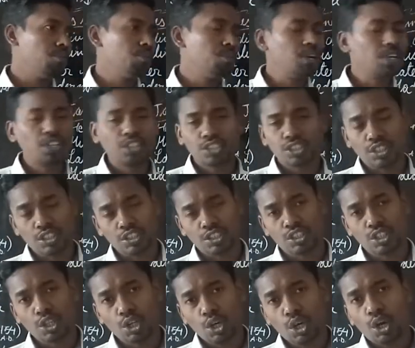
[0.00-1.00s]

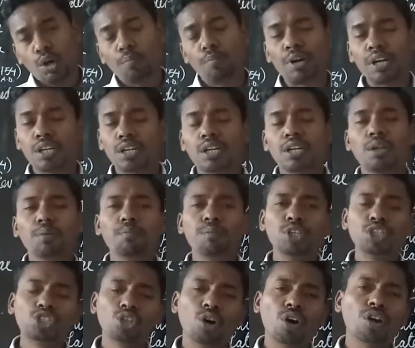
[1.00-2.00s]
Britishers. But the
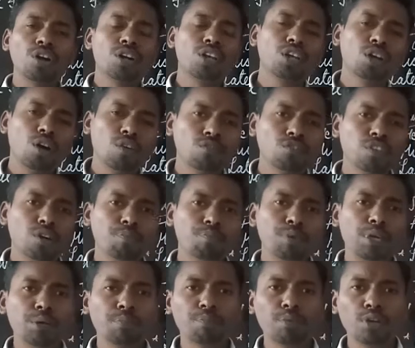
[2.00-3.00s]
majority of the
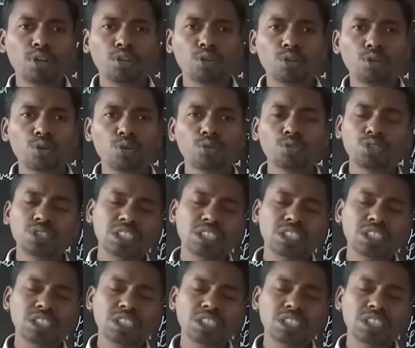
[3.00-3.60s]
people,